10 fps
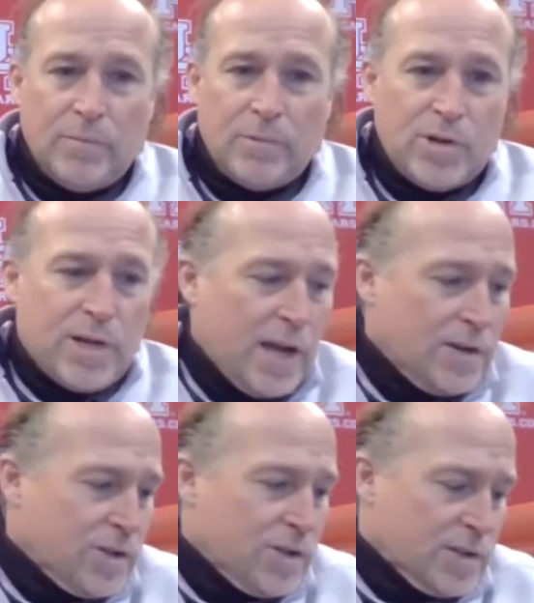You
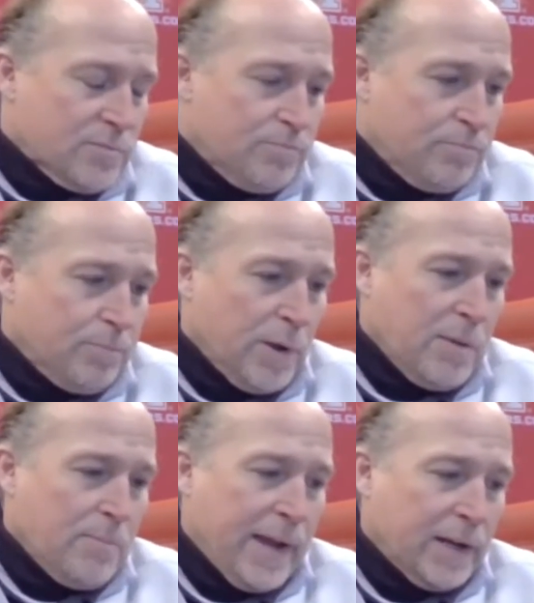can't just play
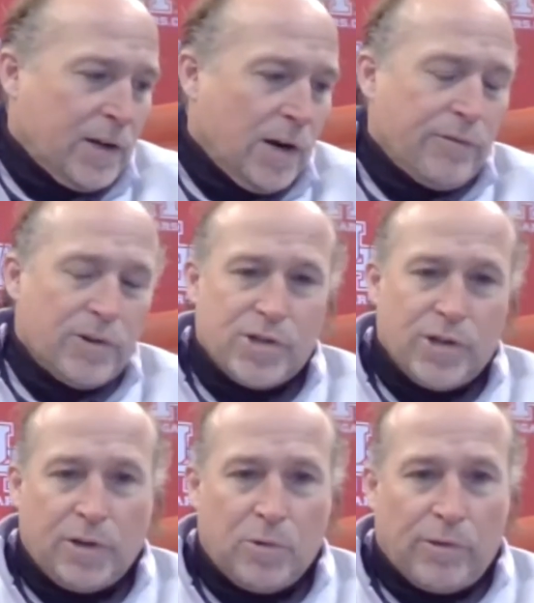man coverage and
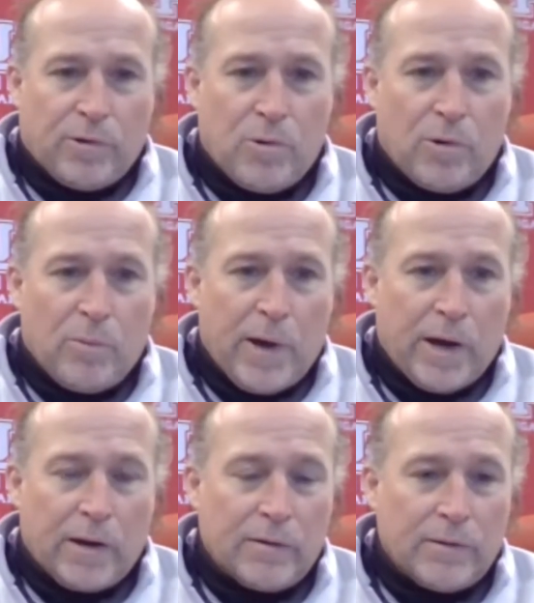ignore the
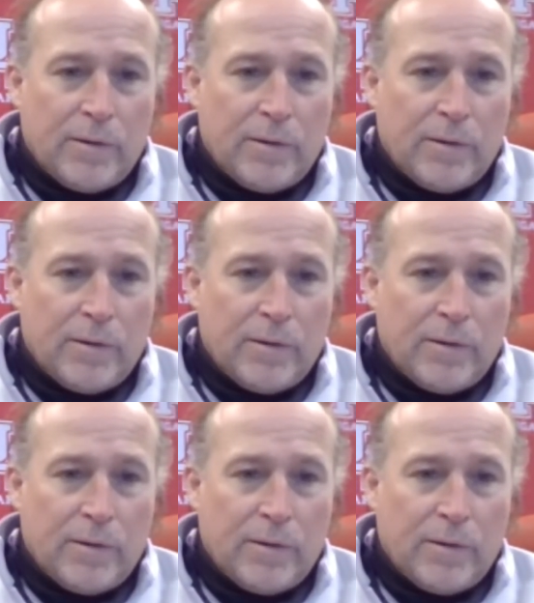quarterback.